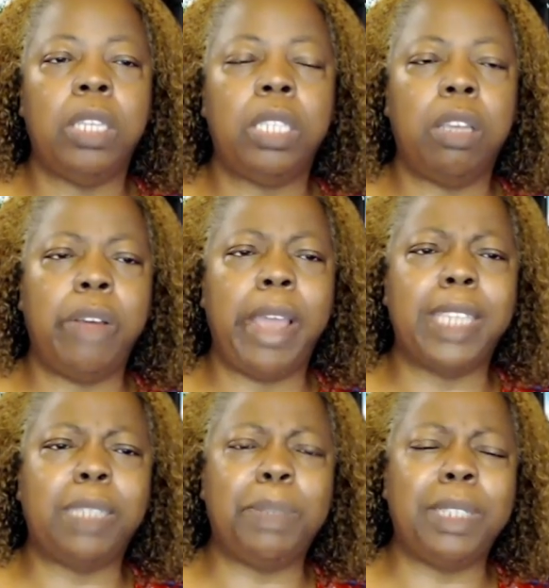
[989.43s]
So,
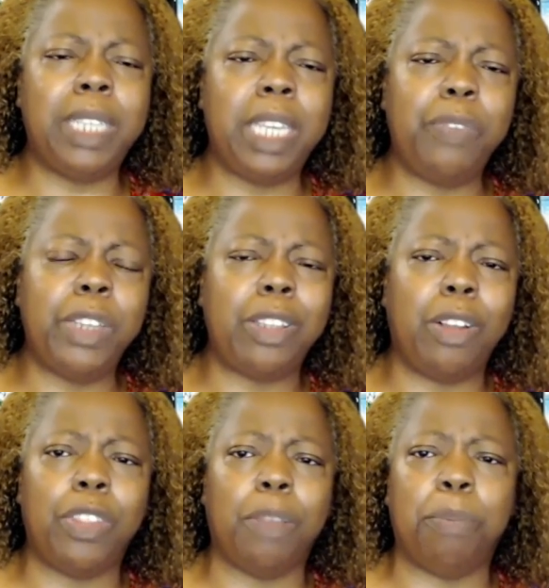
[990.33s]
as believers
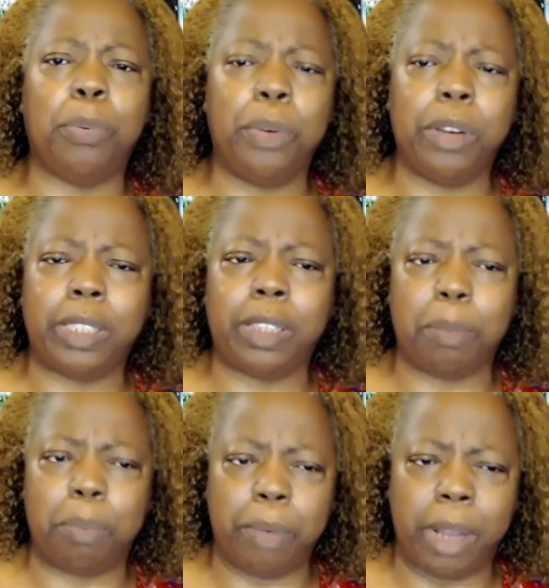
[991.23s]
on the borders of
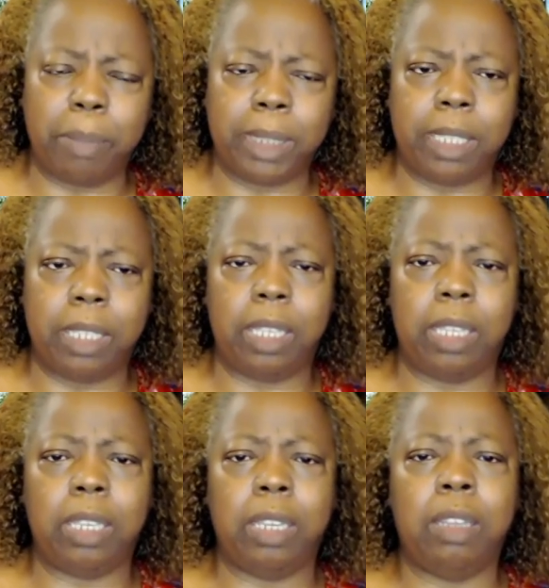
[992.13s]
the promised
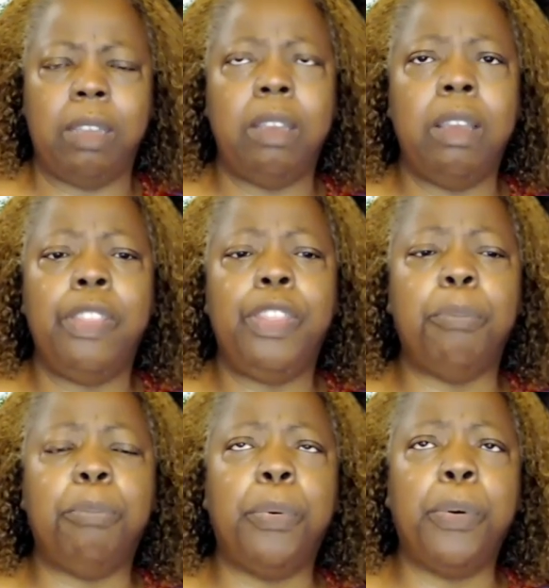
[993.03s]
land,
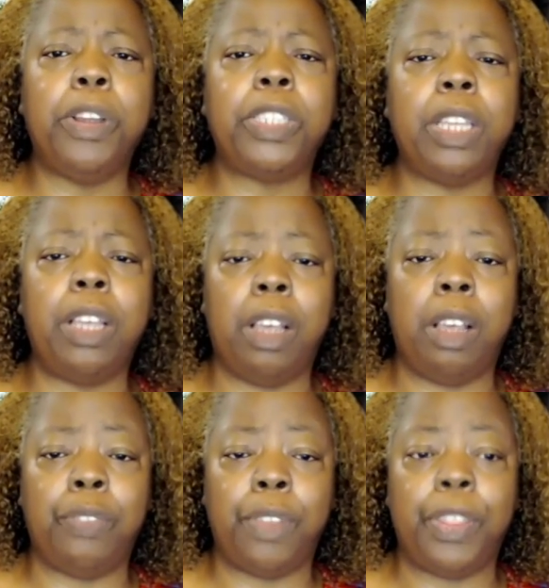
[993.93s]
the borders
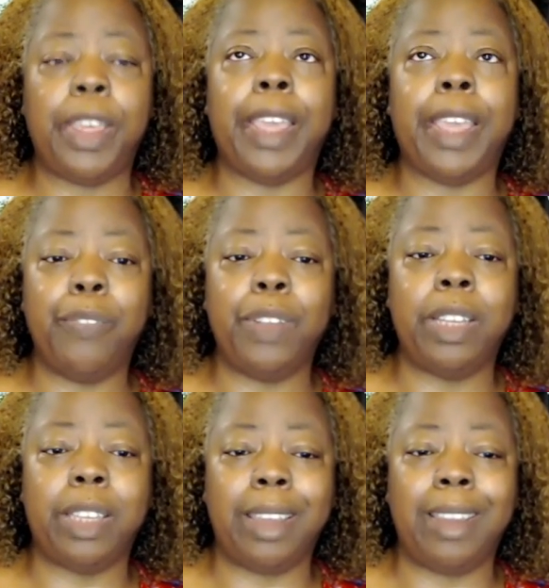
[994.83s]
of the
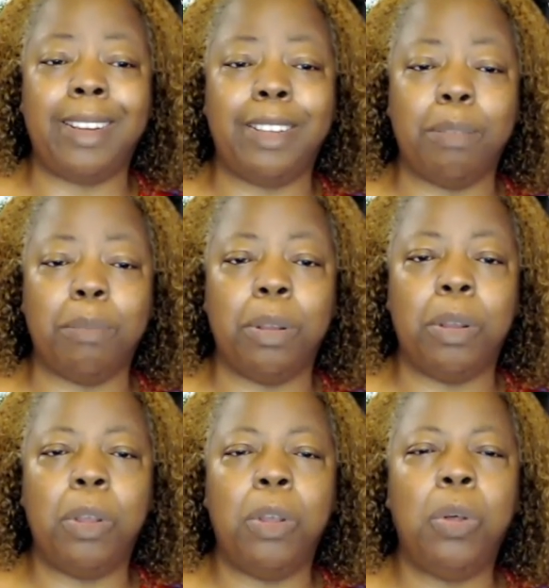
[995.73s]
heavenly kingdom,
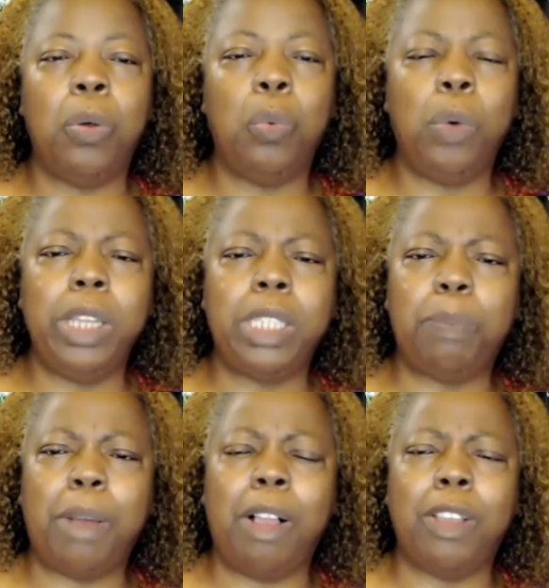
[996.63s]
what
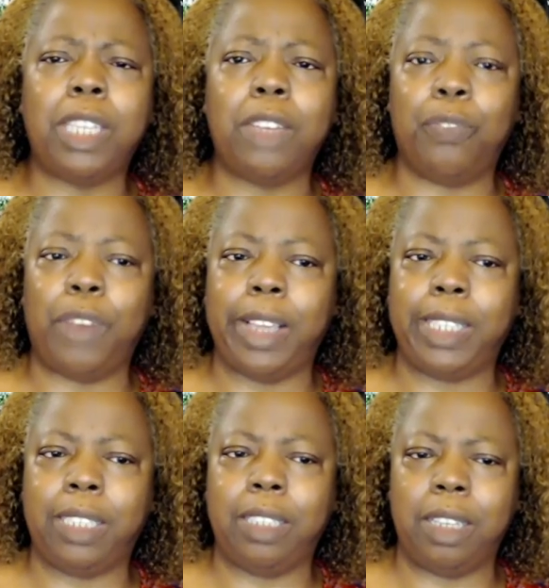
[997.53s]
is Paul's
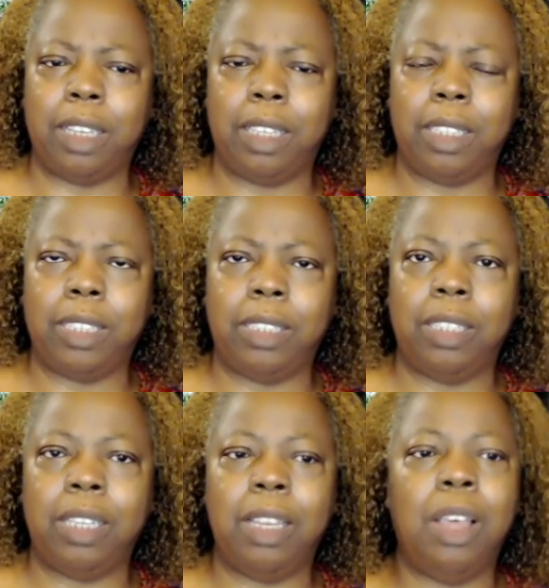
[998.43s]
advice to
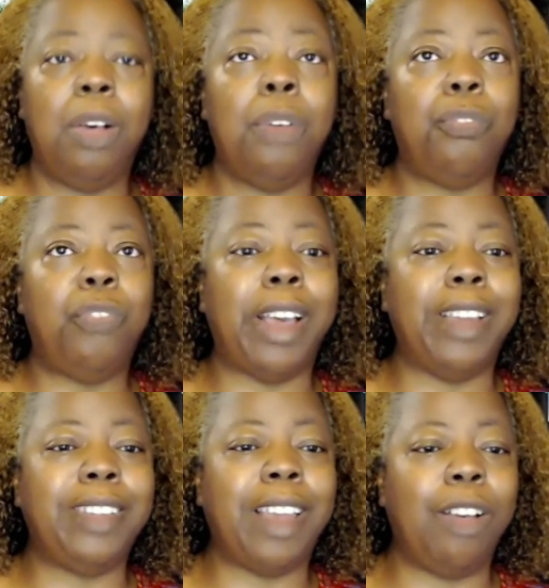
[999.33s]
us?
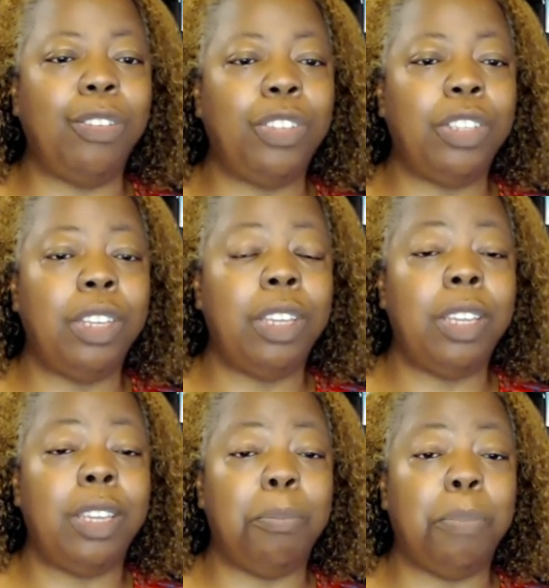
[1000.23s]
Find out
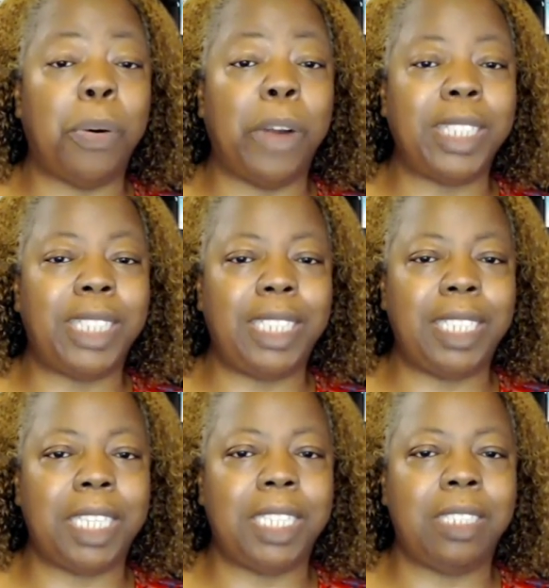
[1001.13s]
in part
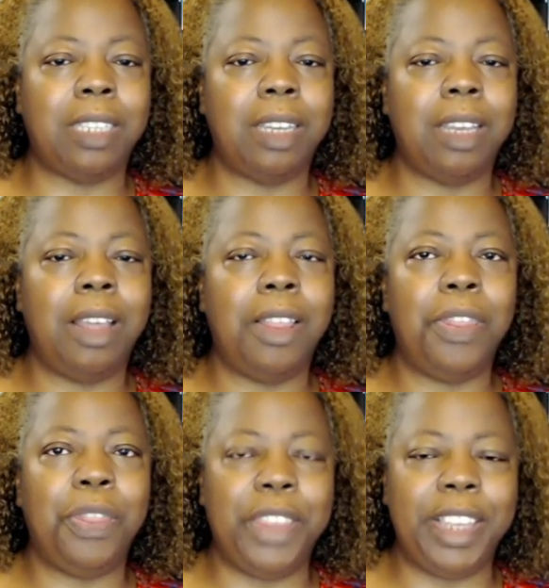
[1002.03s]
six,
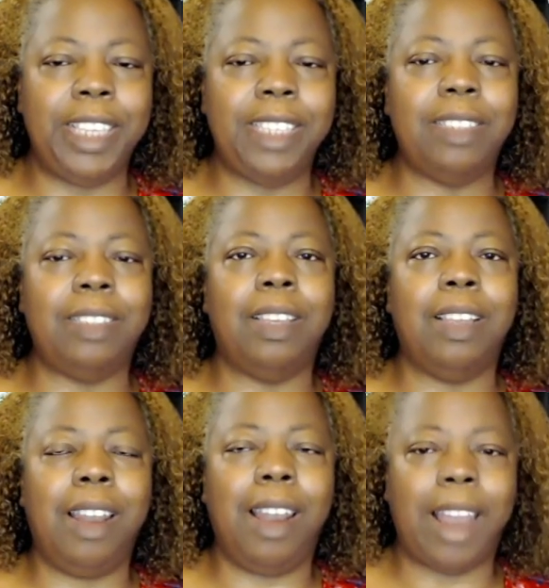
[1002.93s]
these
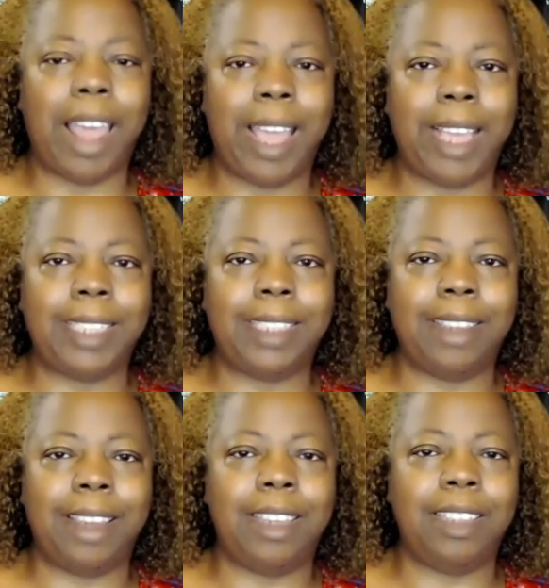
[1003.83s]
last
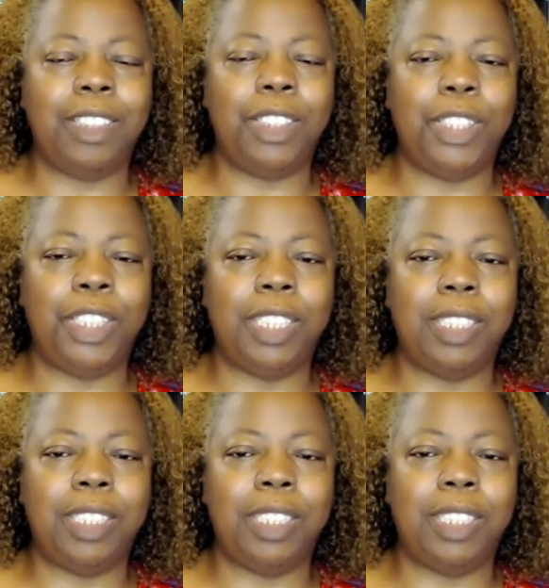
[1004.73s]
days.